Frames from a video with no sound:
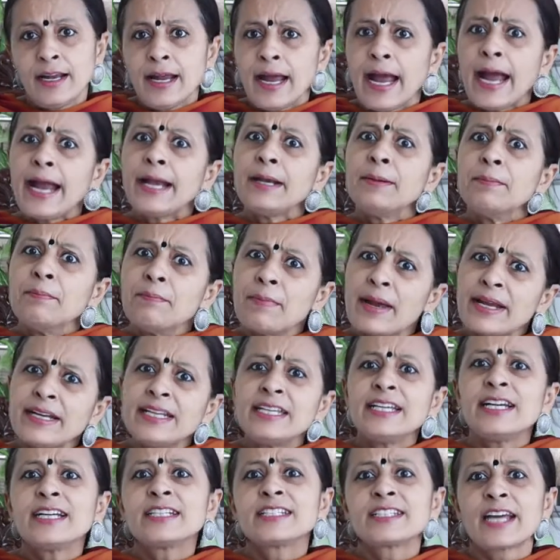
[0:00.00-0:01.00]
and
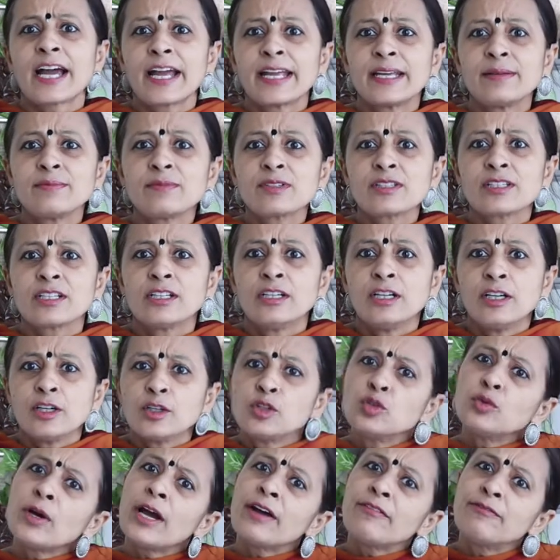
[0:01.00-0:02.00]
many a times
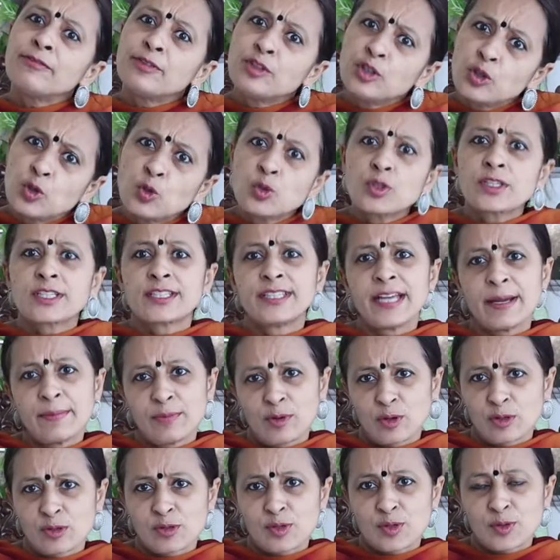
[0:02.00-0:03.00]
you have used them
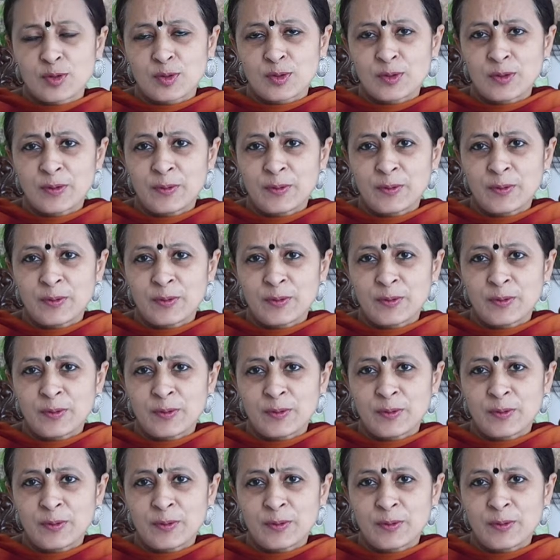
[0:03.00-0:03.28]
also.